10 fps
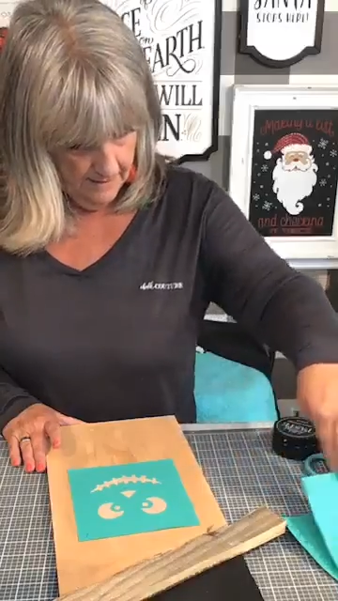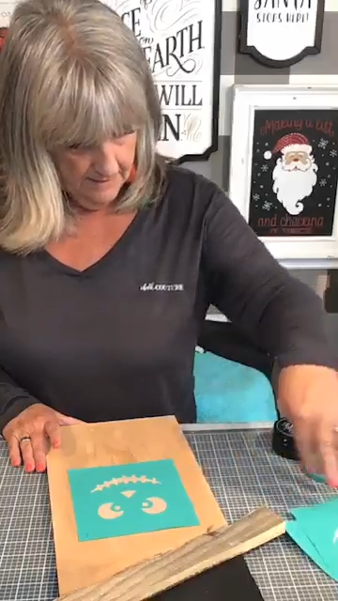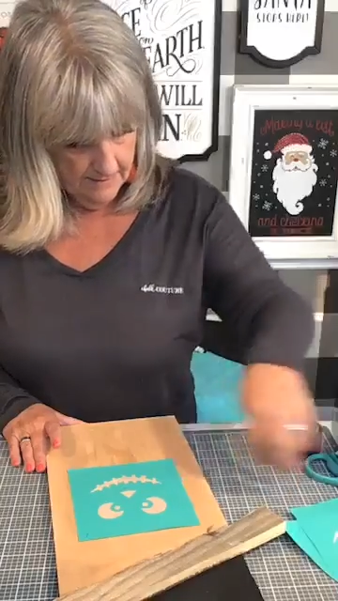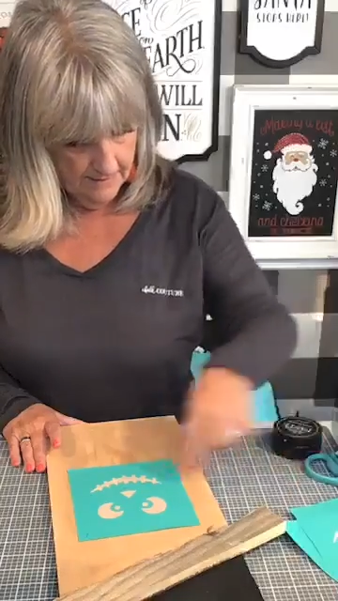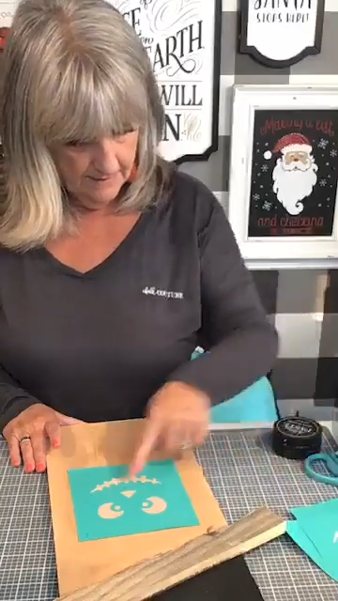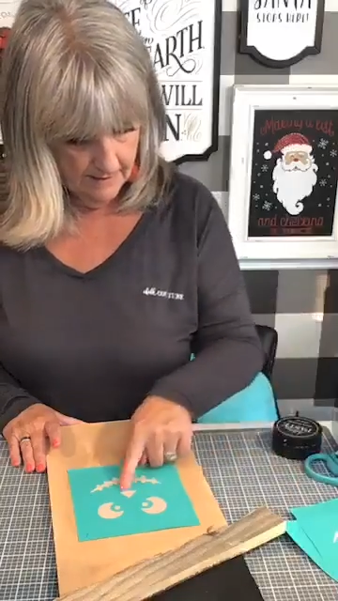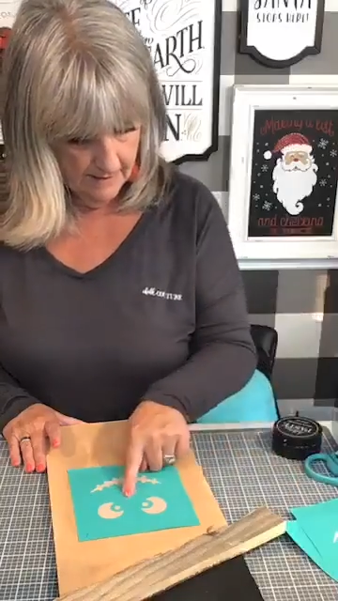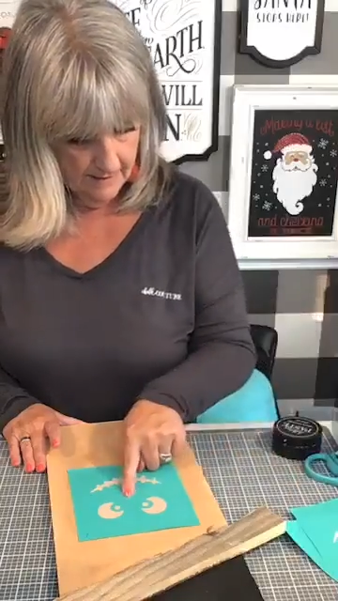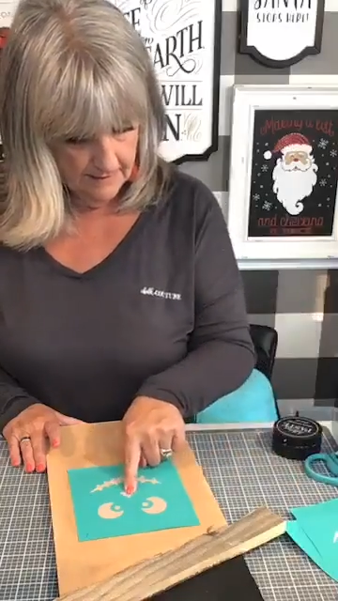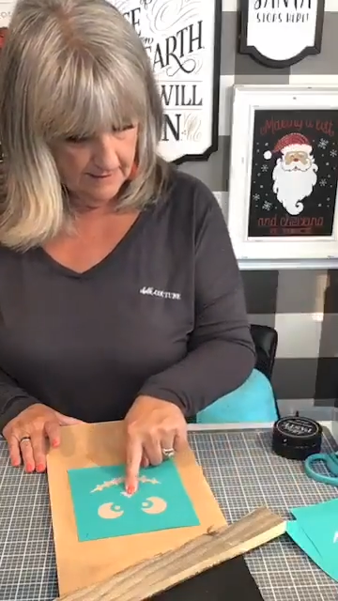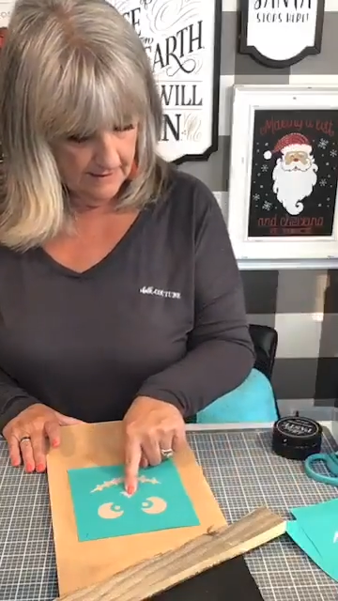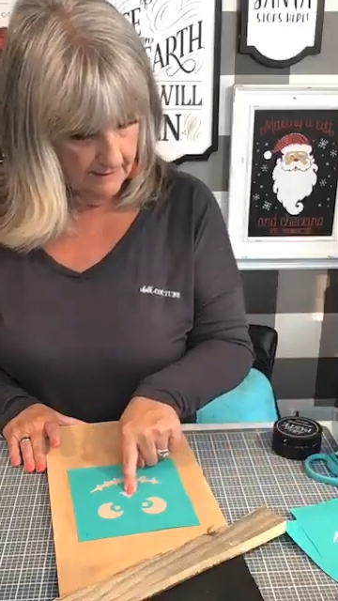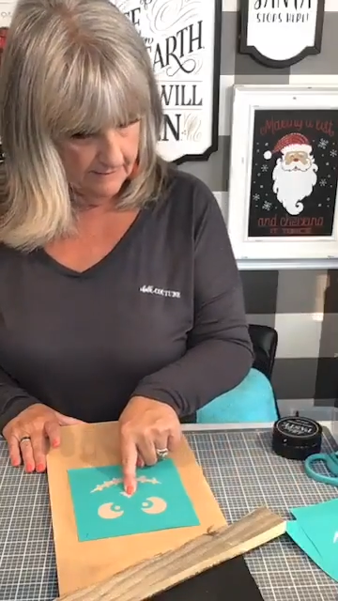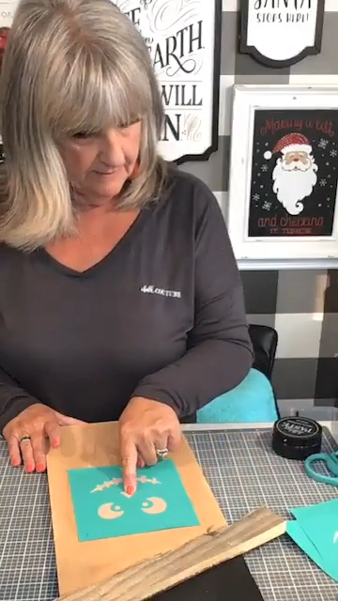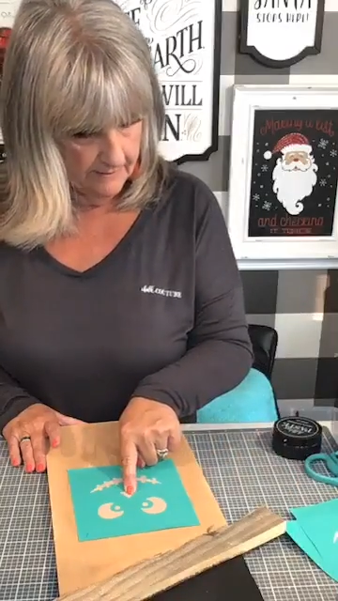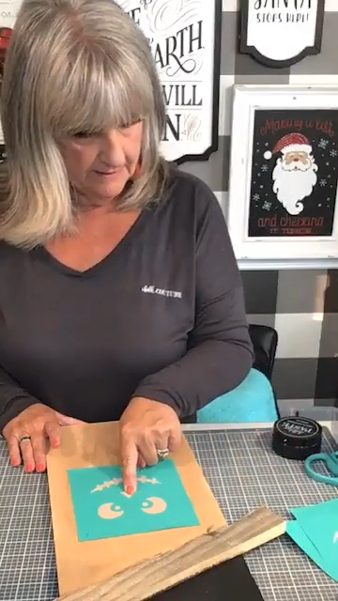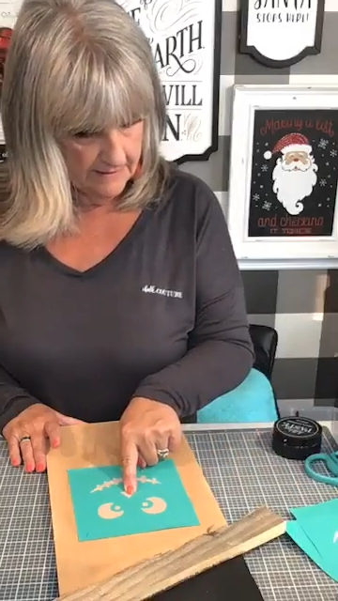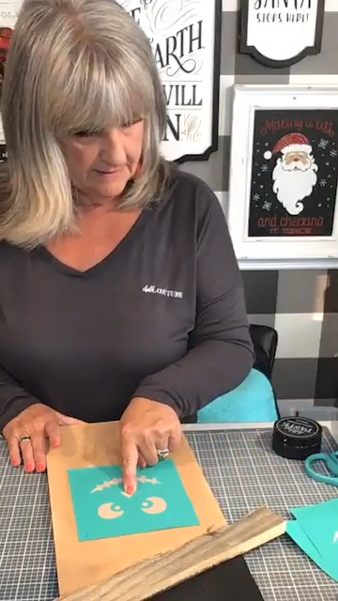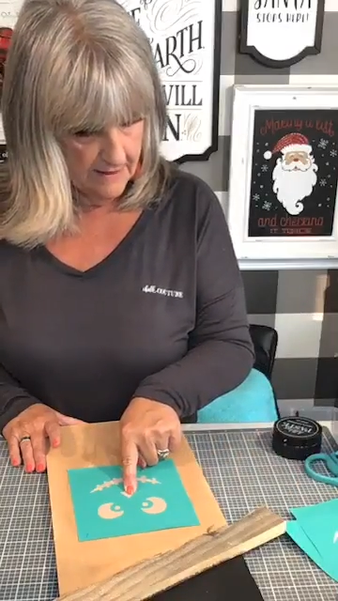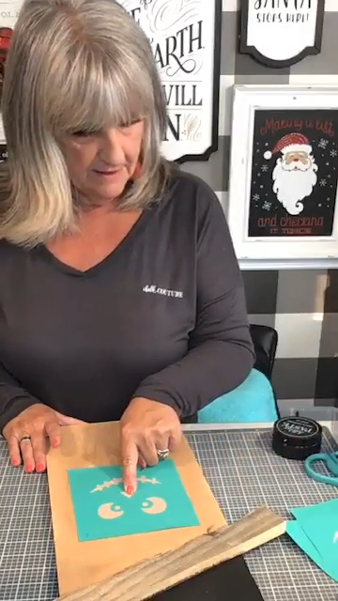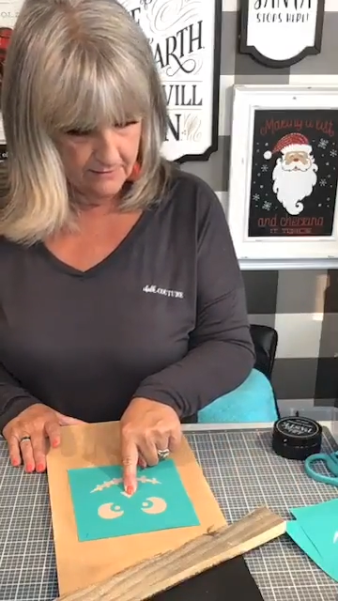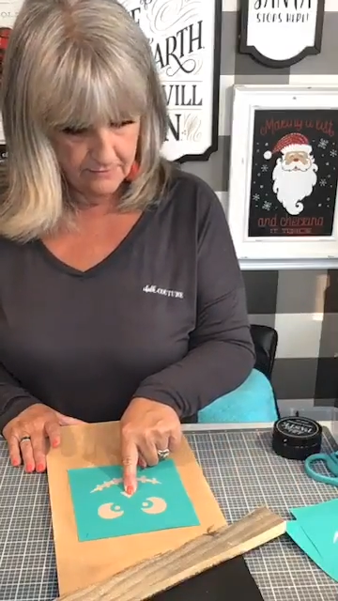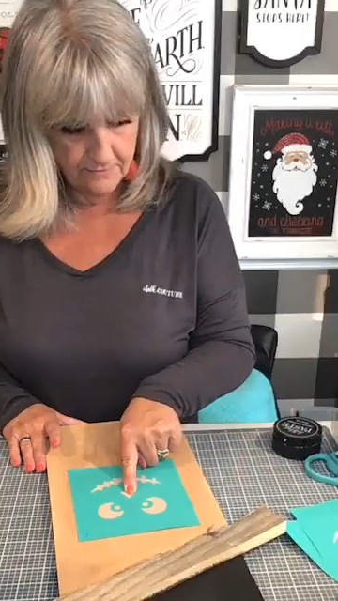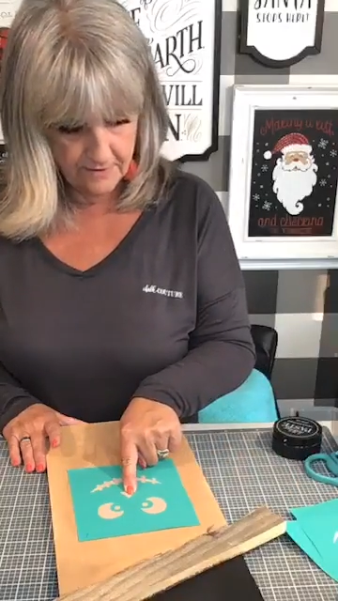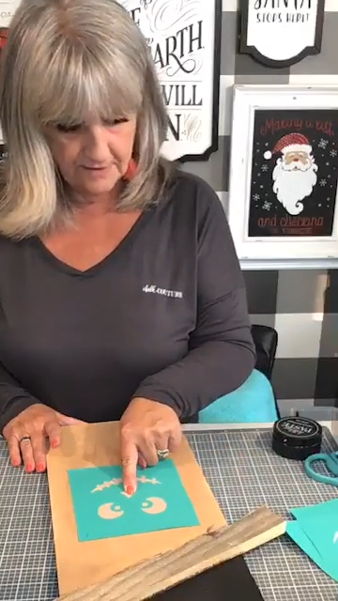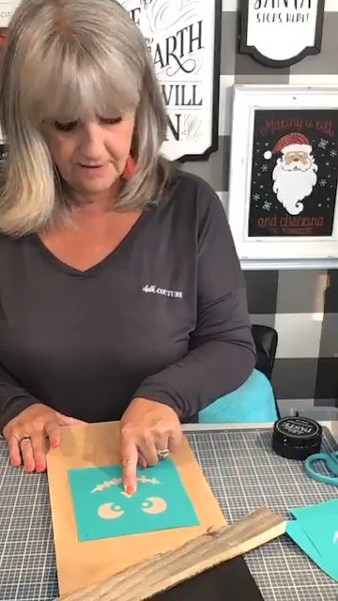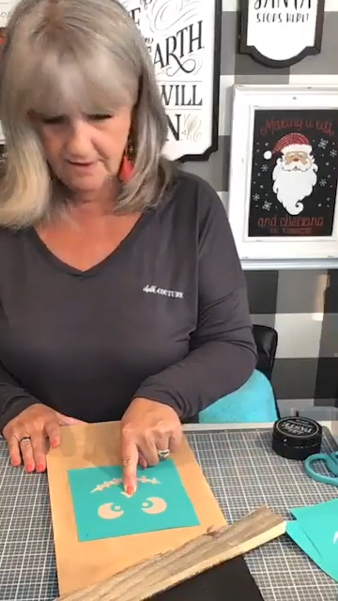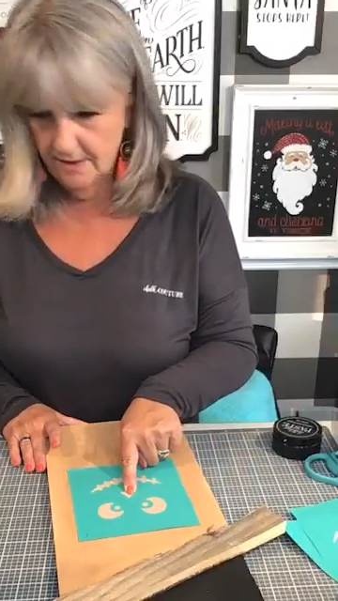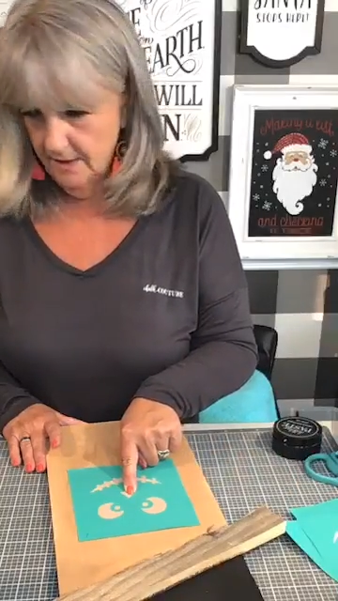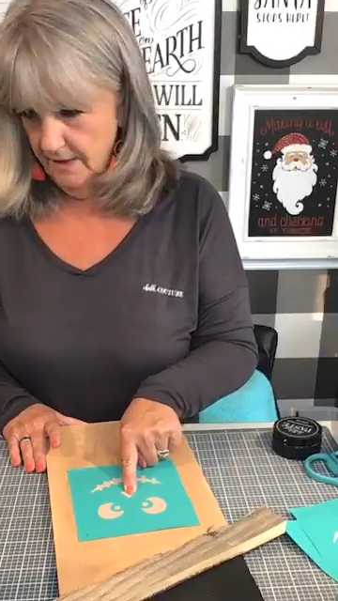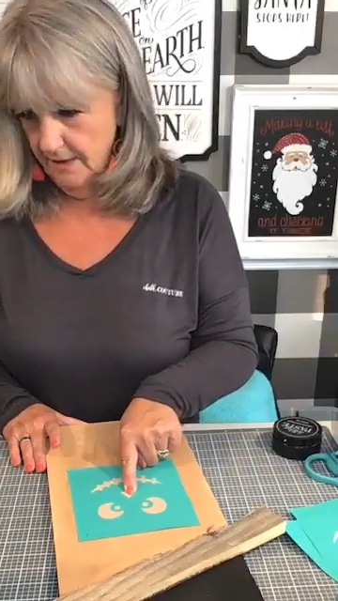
And I think I'll do his nose